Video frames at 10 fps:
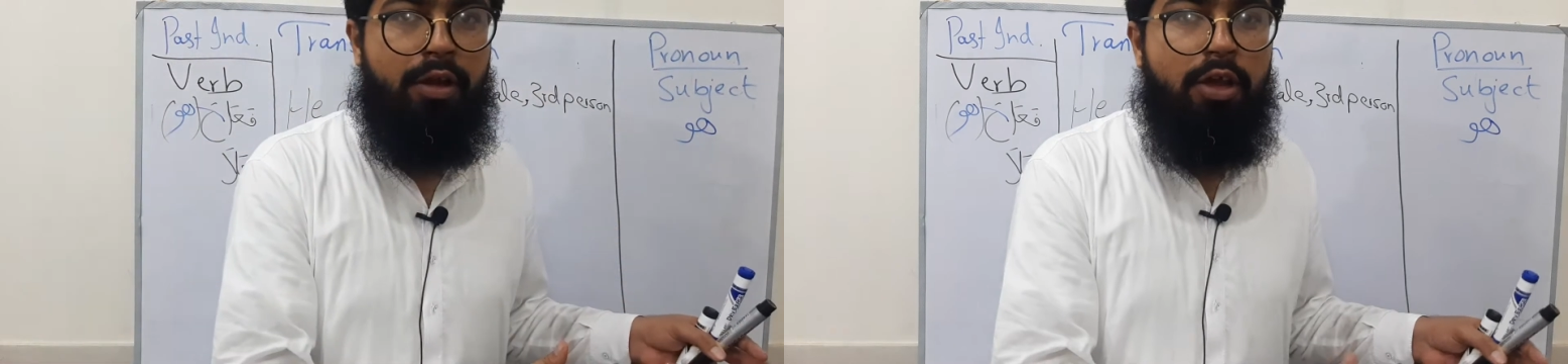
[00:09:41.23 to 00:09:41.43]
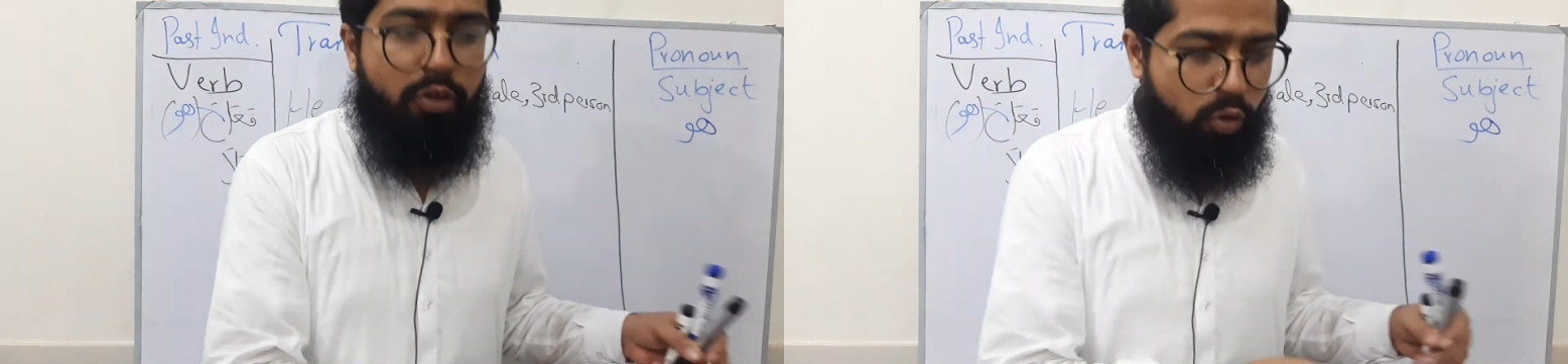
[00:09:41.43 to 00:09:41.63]

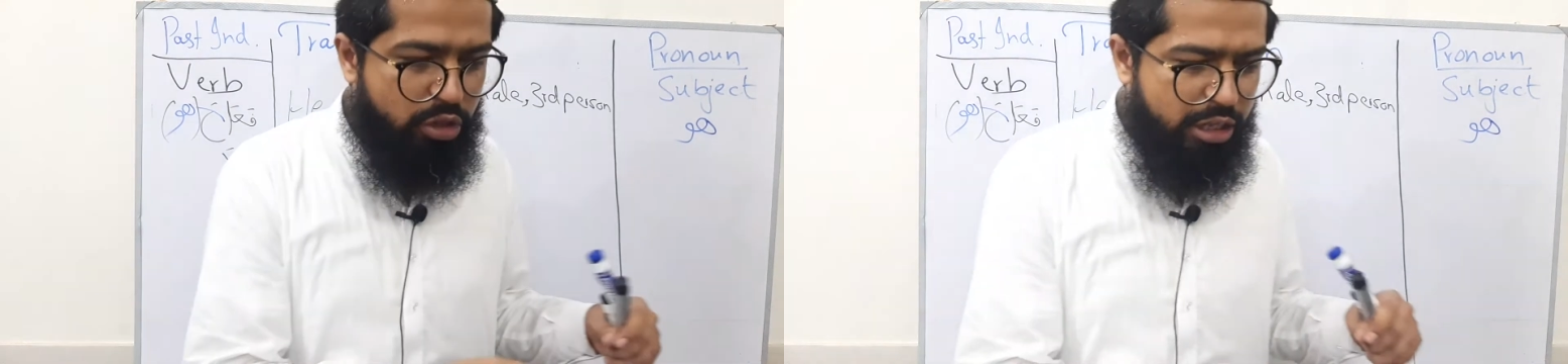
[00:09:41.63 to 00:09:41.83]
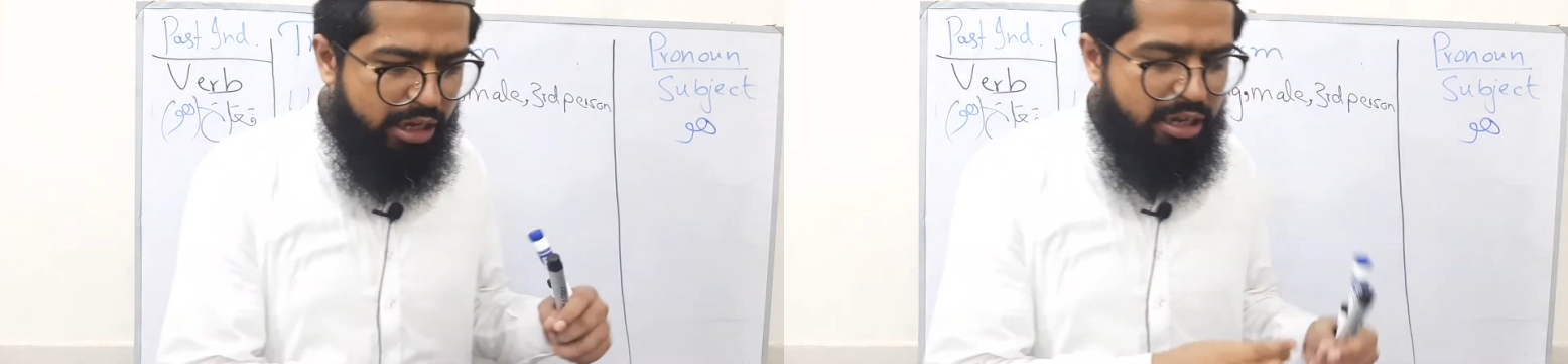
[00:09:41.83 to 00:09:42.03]
So
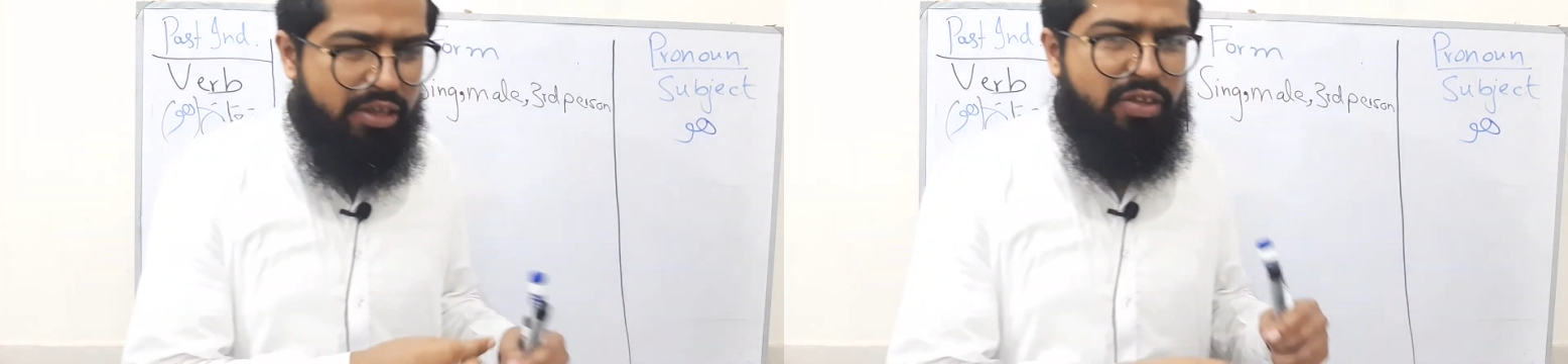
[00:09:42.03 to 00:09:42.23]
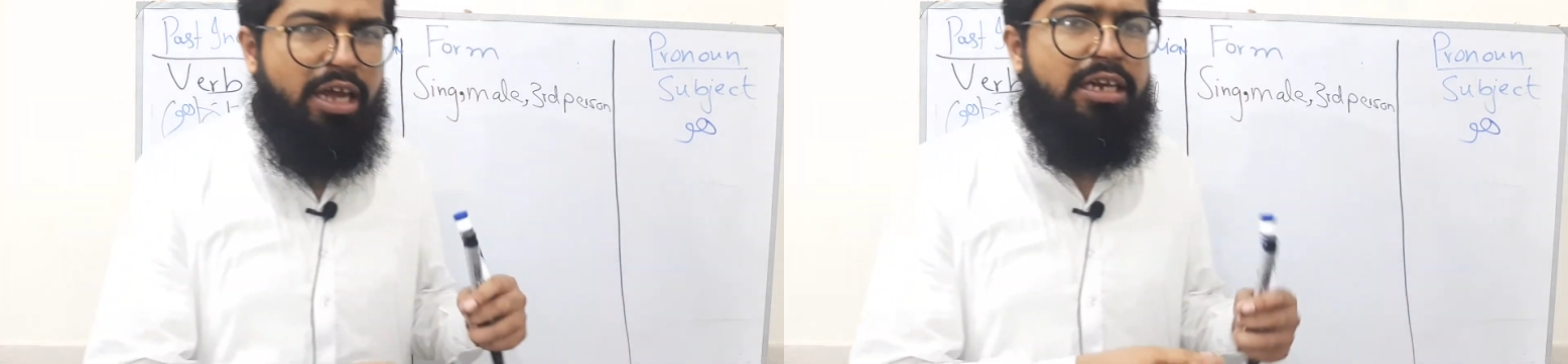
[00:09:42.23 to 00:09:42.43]
there
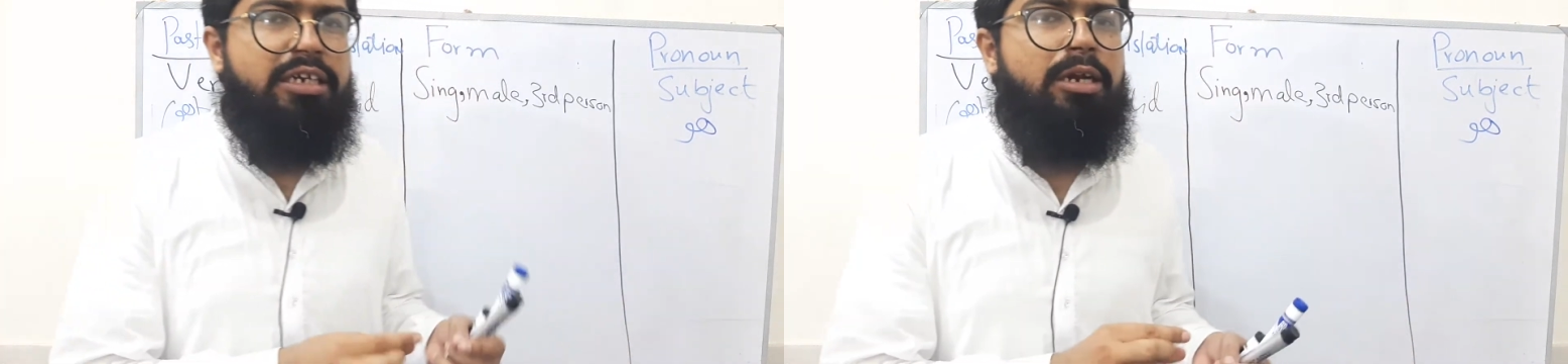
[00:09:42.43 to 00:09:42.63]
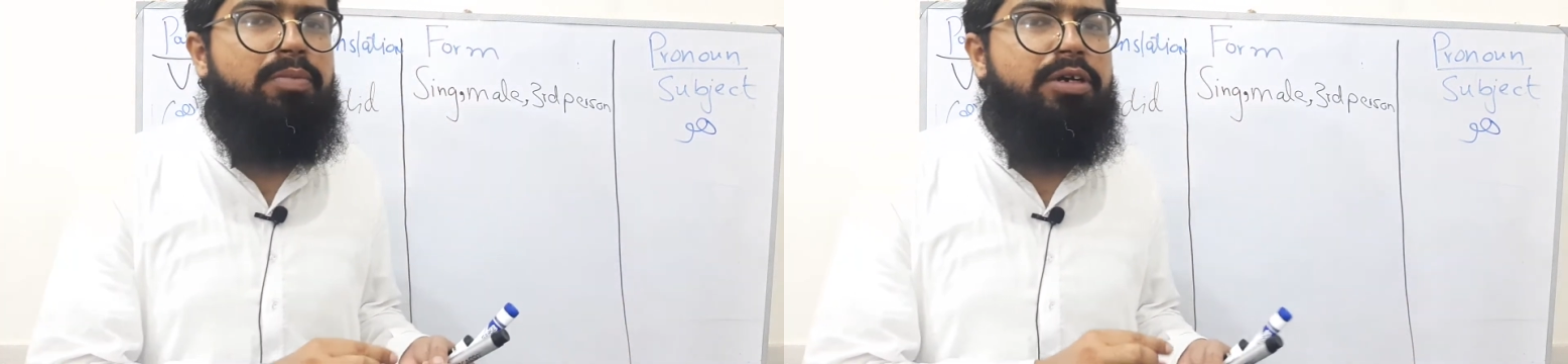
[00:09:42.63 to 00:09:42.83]
is a
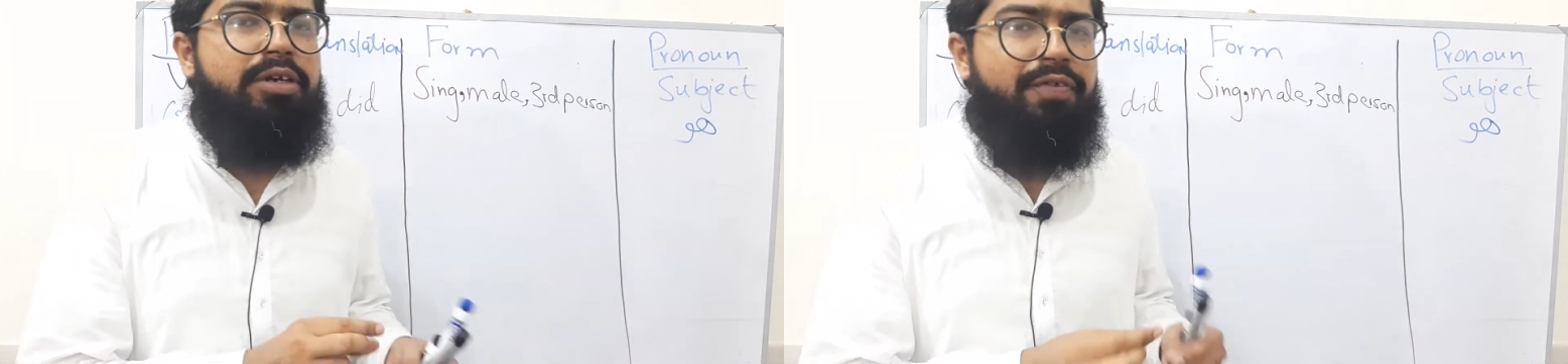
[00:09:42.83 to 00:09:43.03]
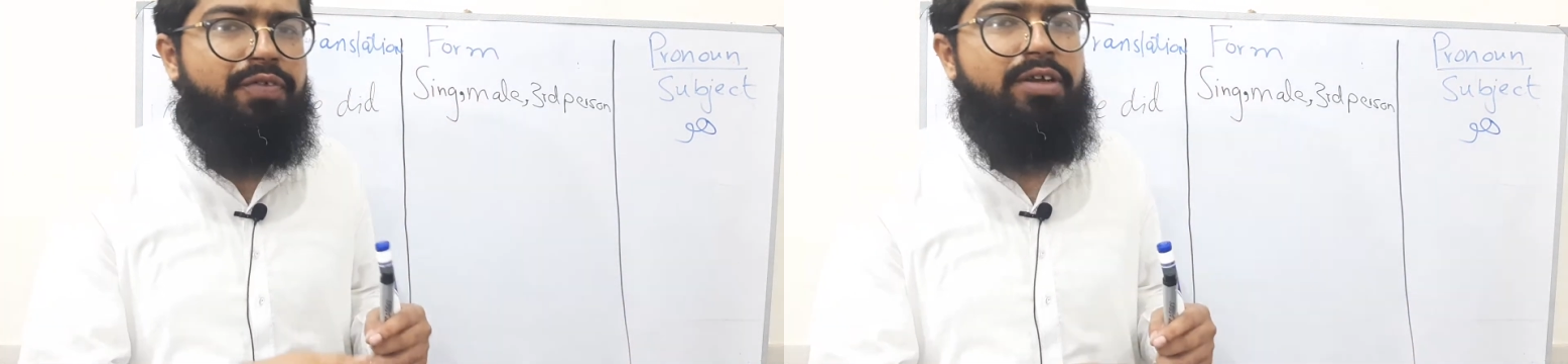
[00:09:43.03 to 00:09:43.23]
little bit
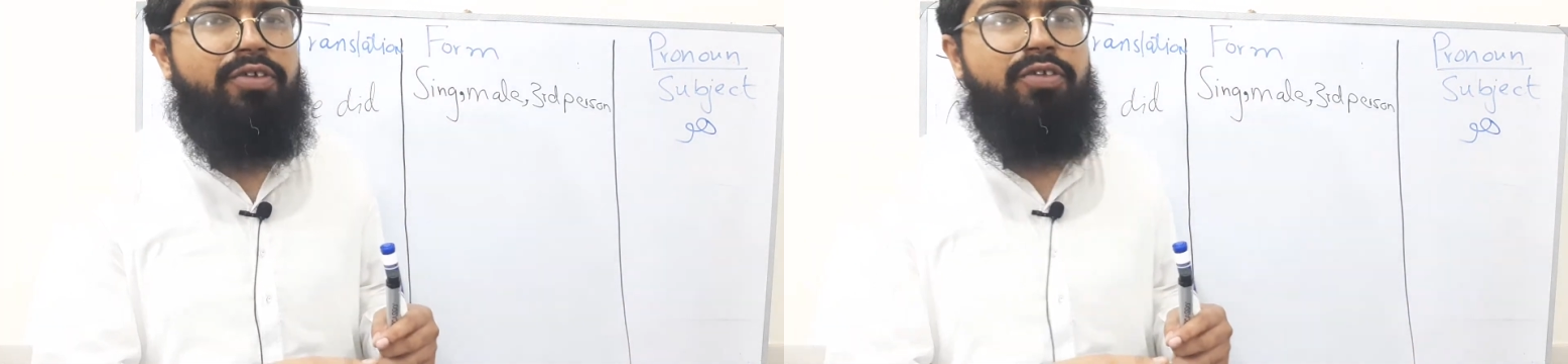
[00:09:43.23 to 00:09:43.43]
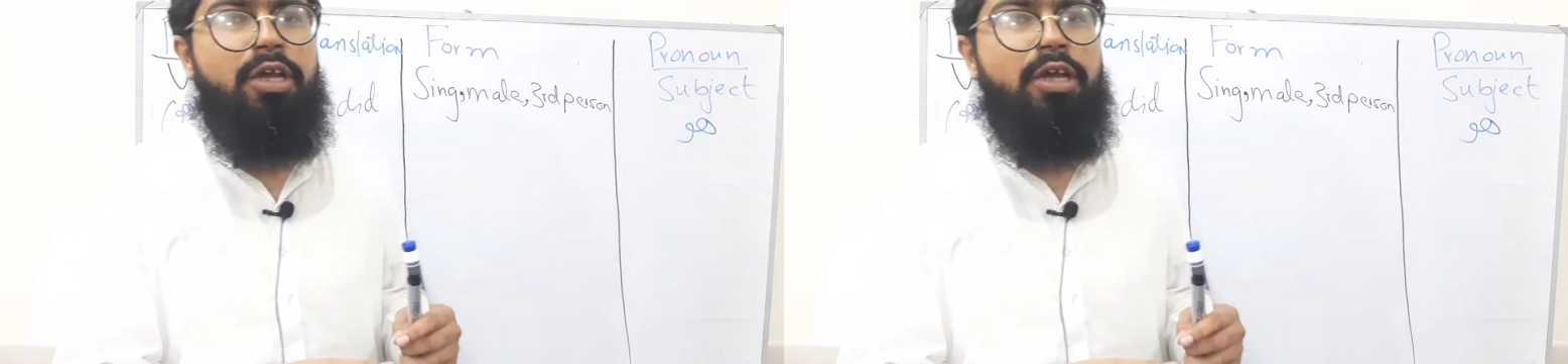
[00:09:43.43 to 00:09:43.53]
difference